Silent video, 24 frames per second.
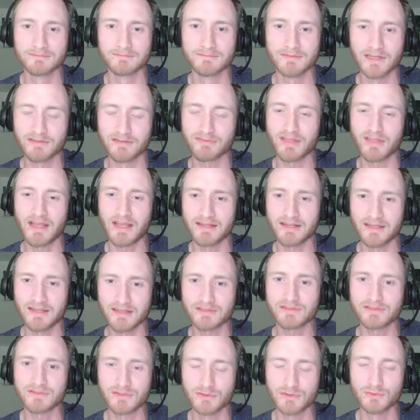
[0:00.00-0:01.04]
If they
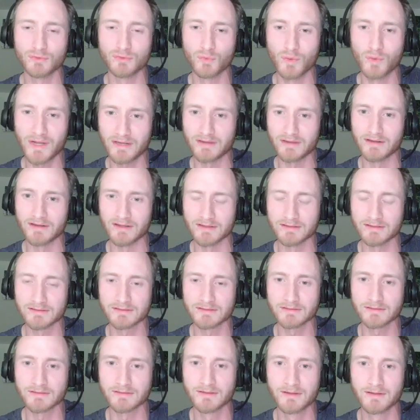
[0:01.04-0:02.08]
get to
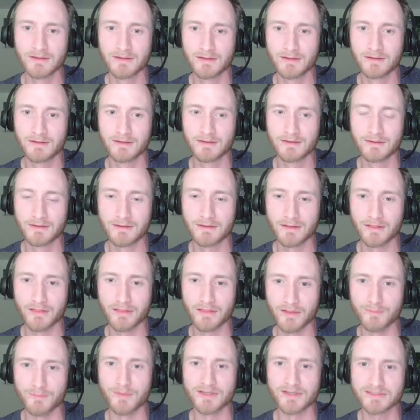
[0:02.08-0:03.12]
witness
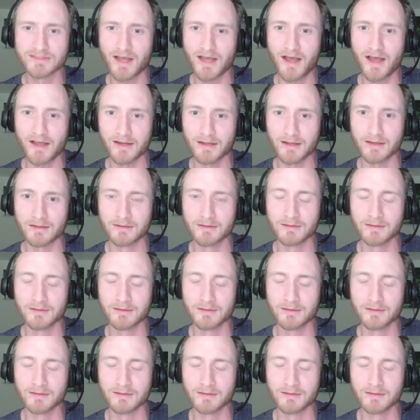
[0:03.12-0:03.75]
the Messiah,